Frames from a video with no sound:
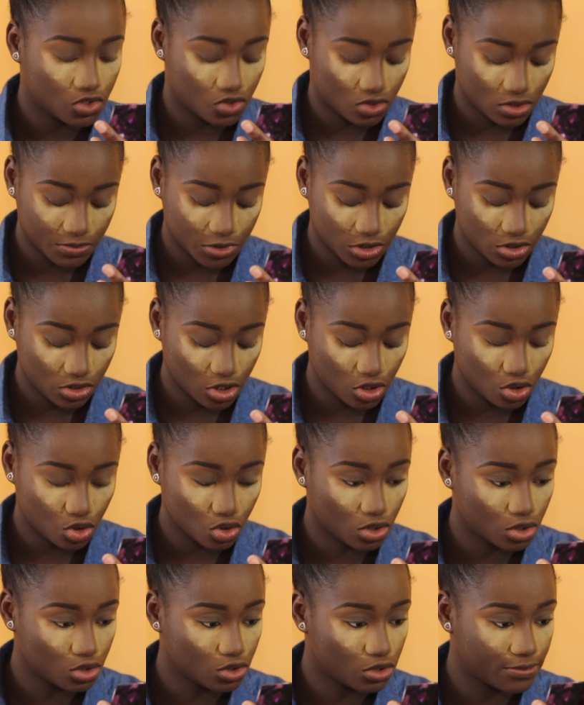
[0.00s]
So I'm just going to
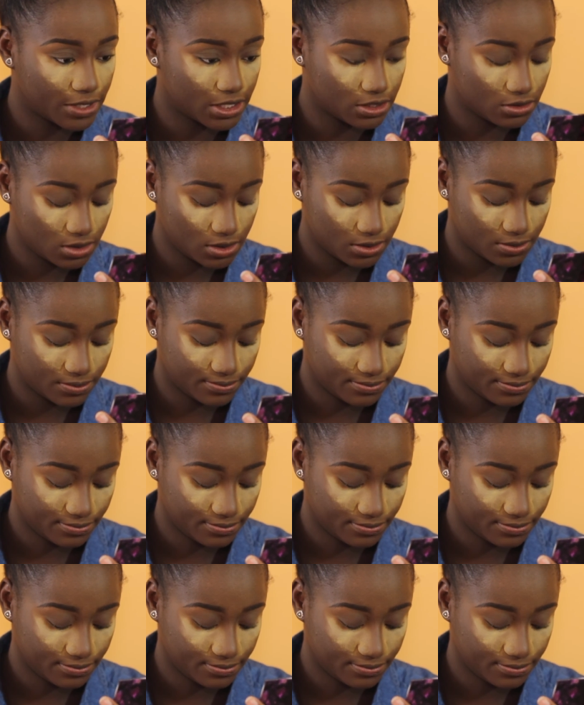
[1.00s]
contour my nose.